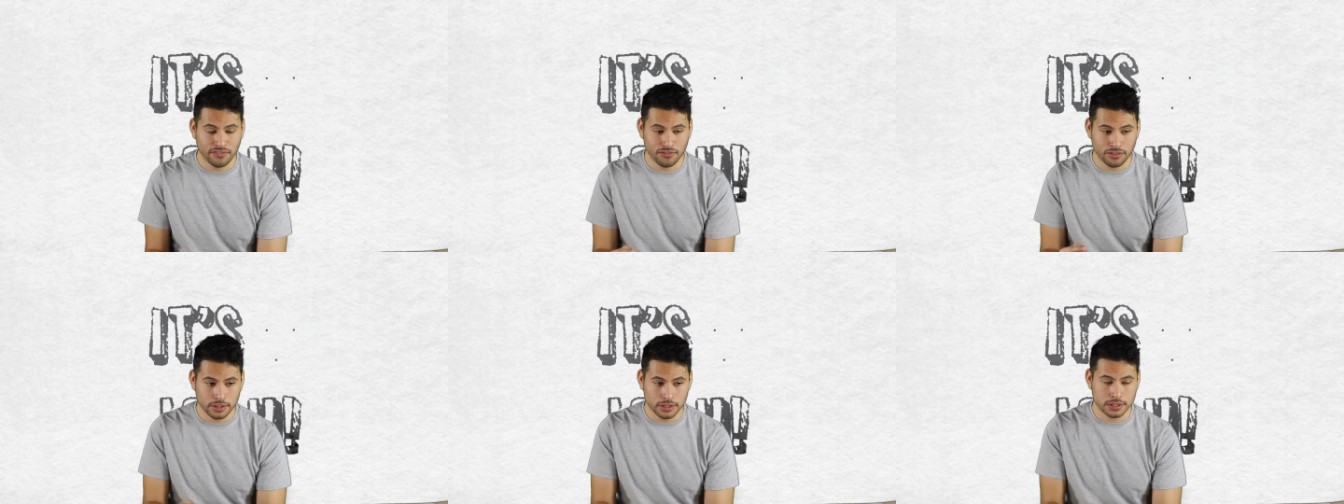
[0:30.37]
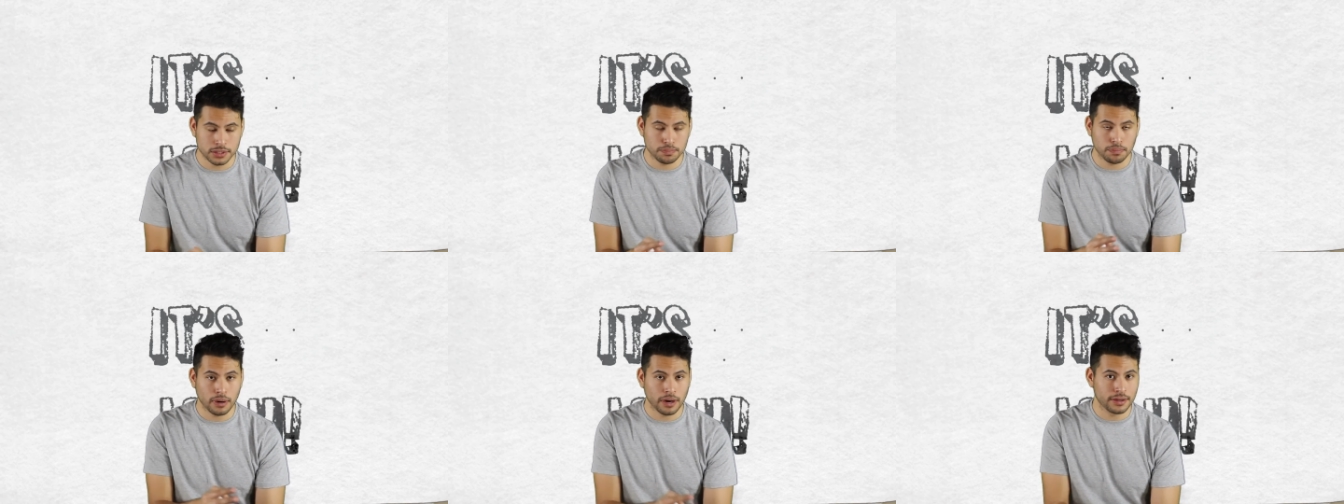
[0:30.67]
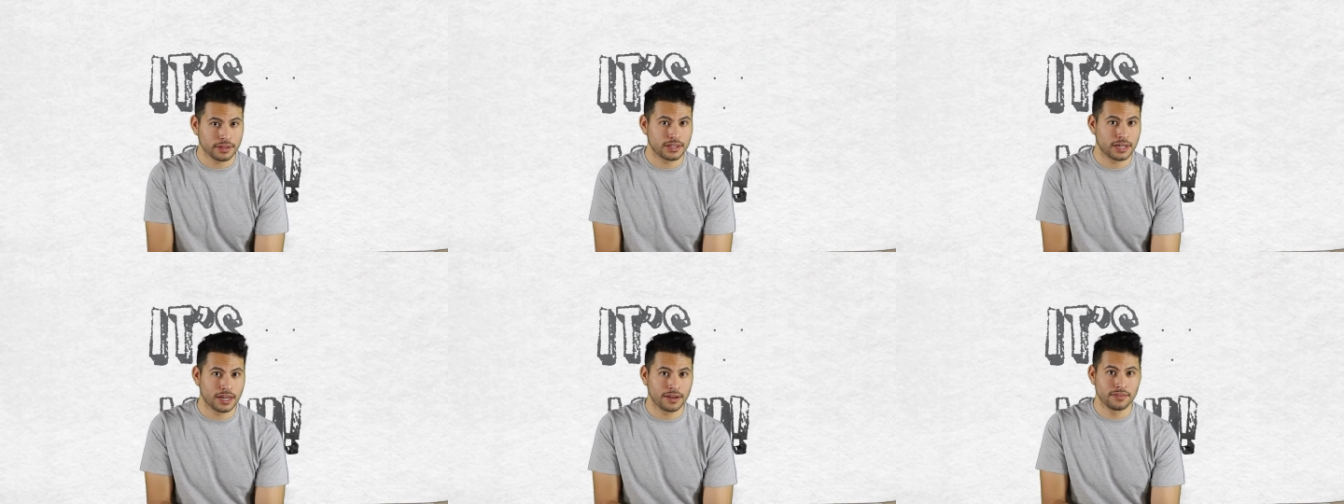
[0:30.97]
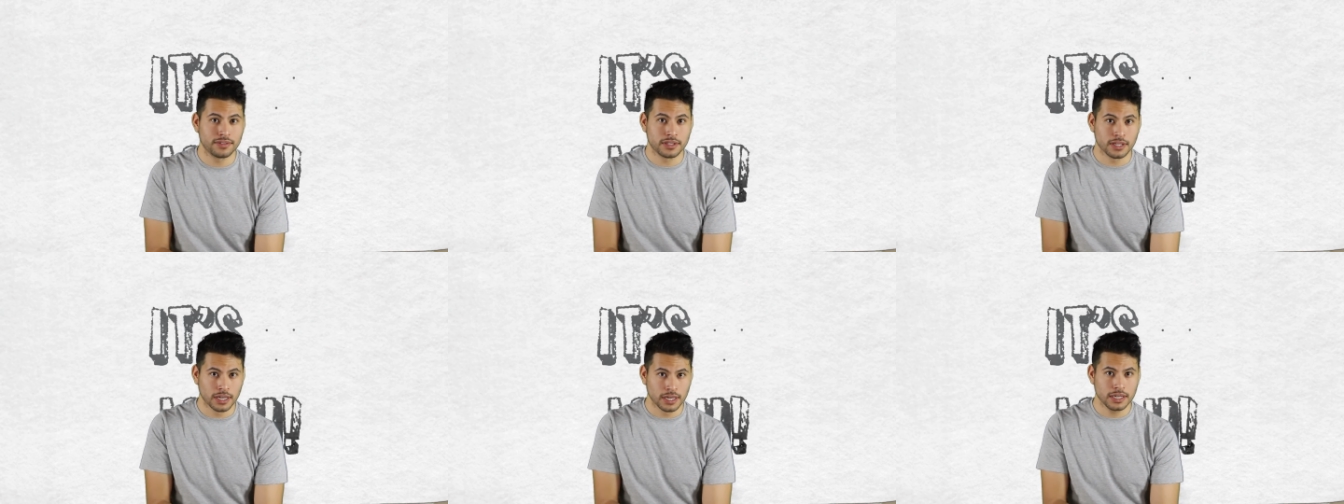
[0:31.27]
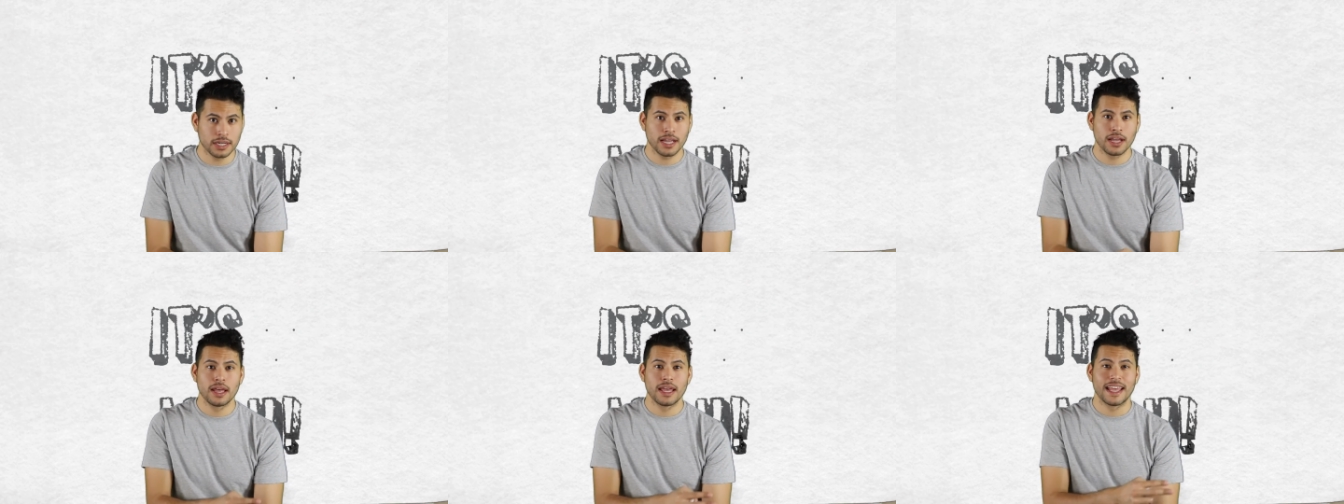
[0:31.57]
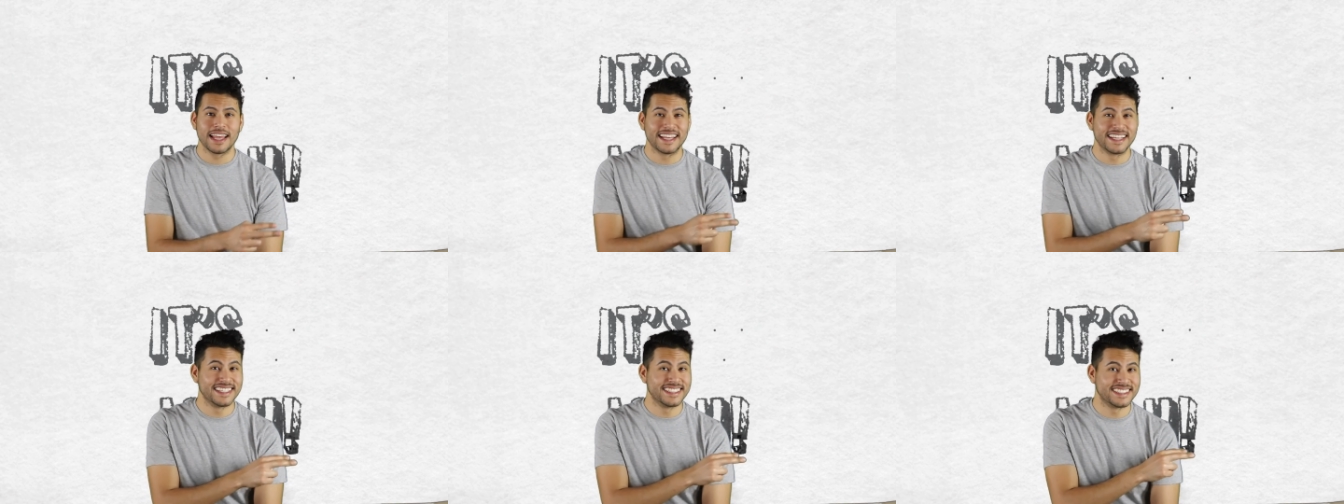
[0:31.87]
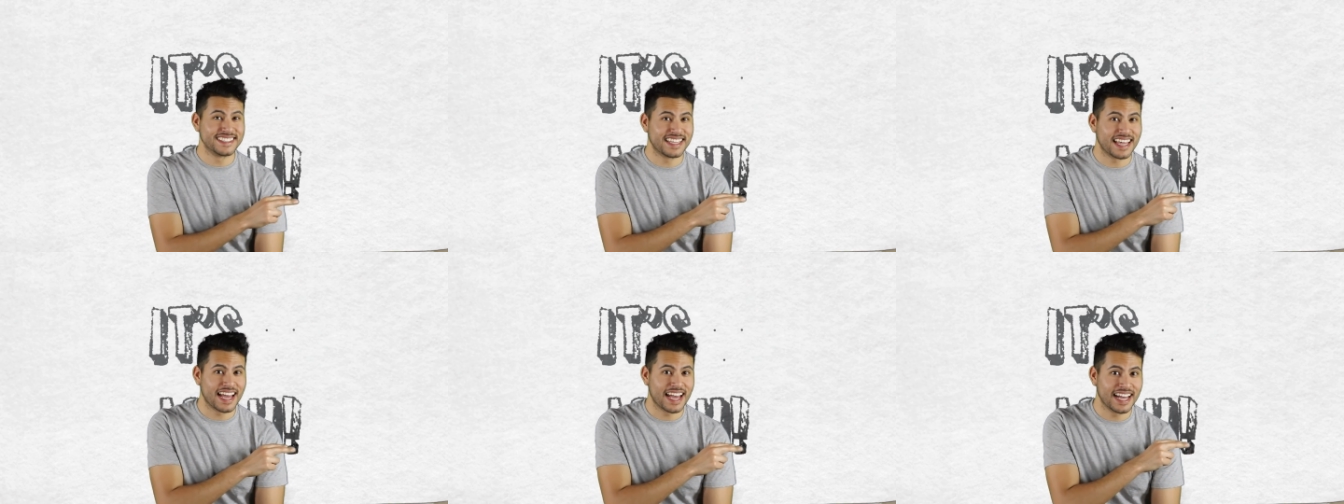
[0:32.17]
first part that I've done
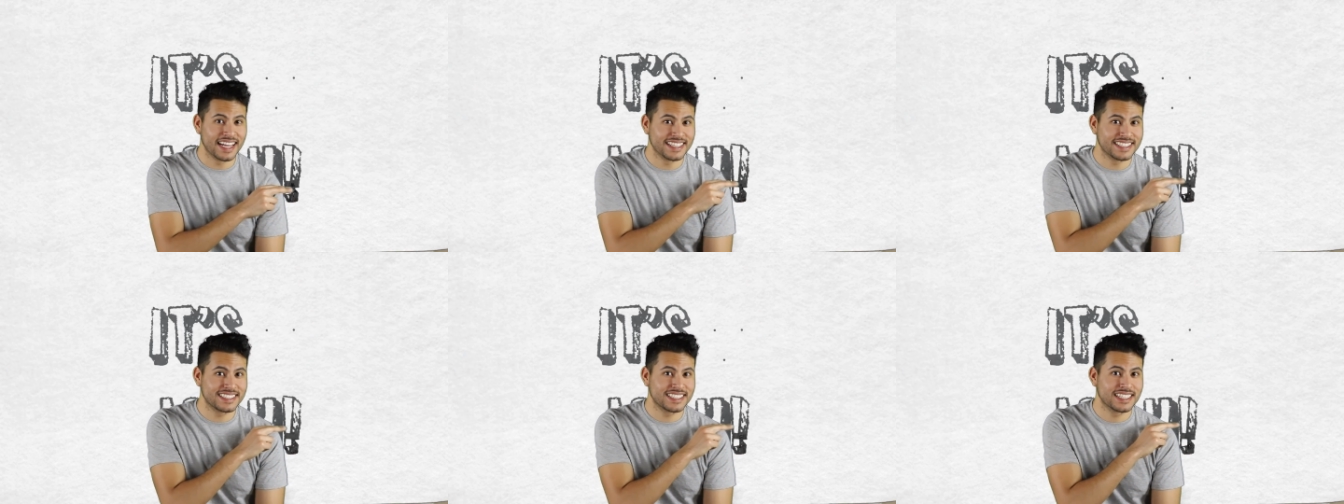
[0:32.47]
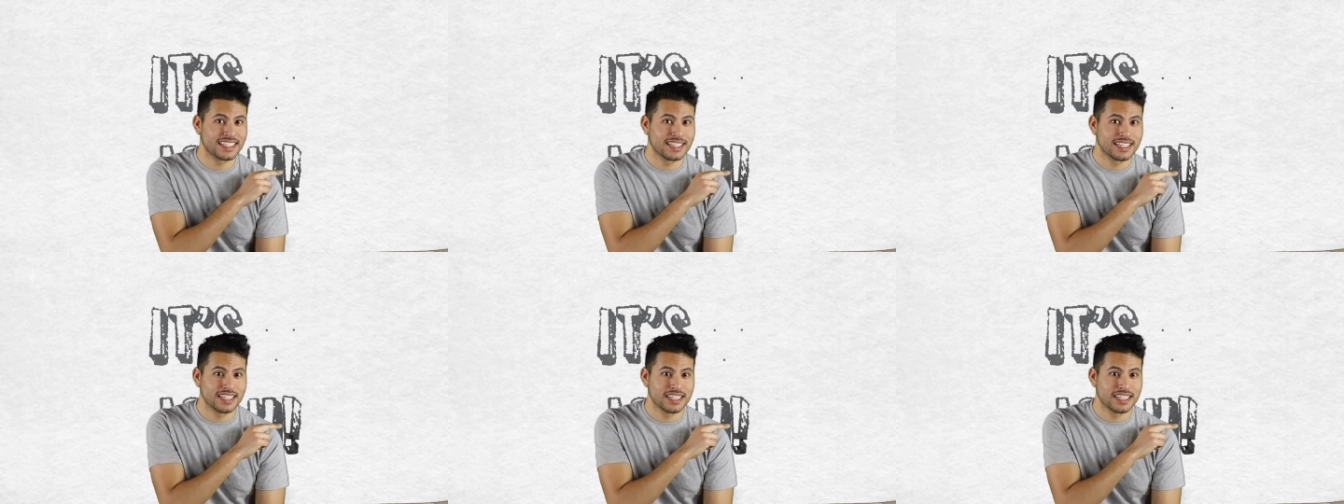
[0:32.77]
is that